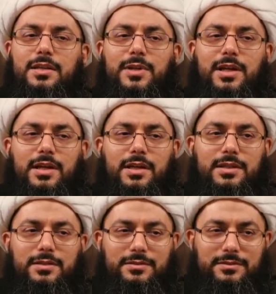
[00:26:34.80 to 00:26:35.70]
is
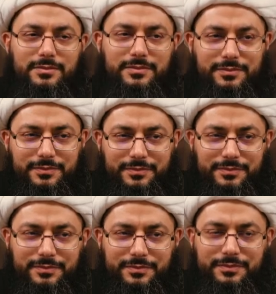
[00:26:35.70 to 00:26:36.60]
because if you are truly
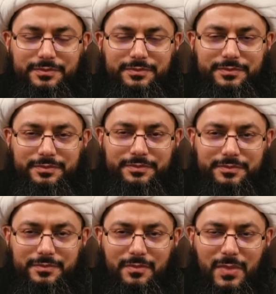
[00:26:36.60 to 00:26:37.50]
a scholar, a,
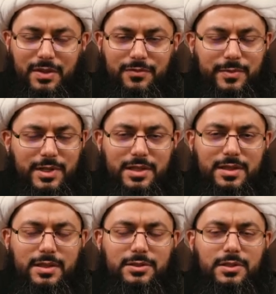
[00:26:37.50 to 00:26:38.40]
true
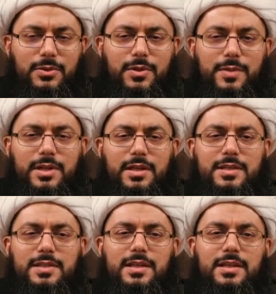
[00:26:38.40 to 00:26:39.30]
expert of
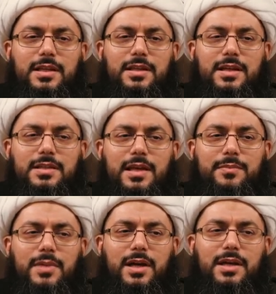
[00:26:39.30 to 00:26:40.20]
a field,
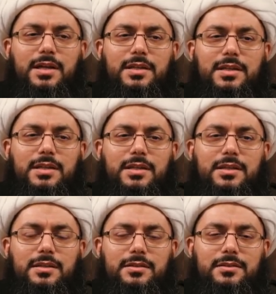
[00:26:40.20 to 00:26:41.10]

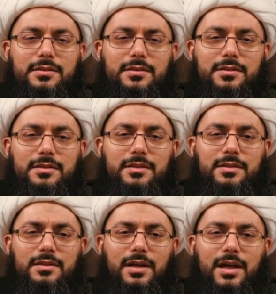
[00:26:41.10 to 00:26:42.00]
it would not
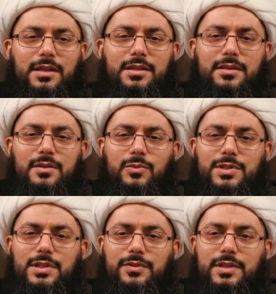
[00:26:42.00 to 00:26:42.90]
harm you when
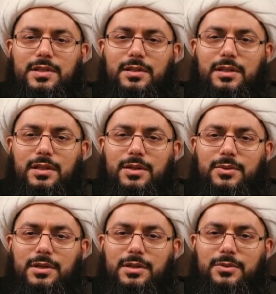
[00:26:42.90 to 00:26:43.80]
someone would
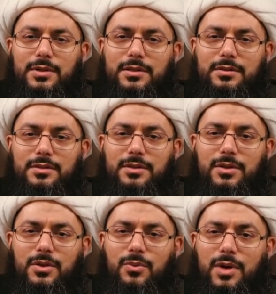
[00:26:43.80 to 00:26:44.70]
come to
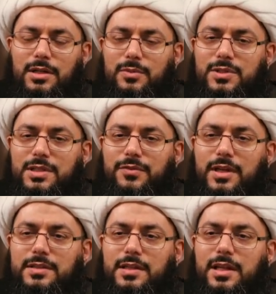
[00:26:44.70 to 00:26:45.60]
you and ask you
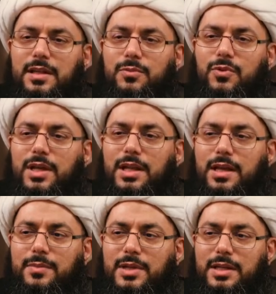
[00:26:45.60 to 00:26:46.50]
about something you're the
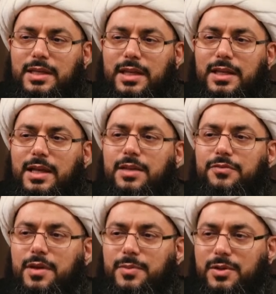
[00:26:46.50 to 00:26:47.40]
expert of,
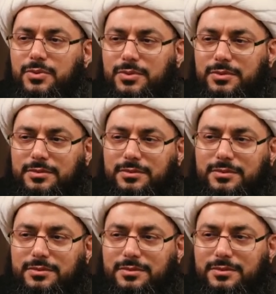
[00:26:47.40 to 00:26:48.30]
the narrations of
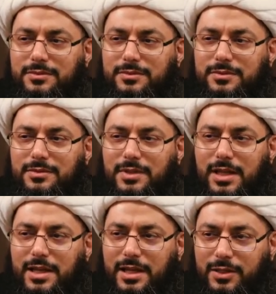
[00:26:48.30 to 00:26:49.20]
the Prophet, peace be
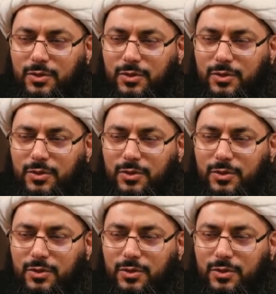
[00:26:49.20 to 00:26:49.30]
upon him.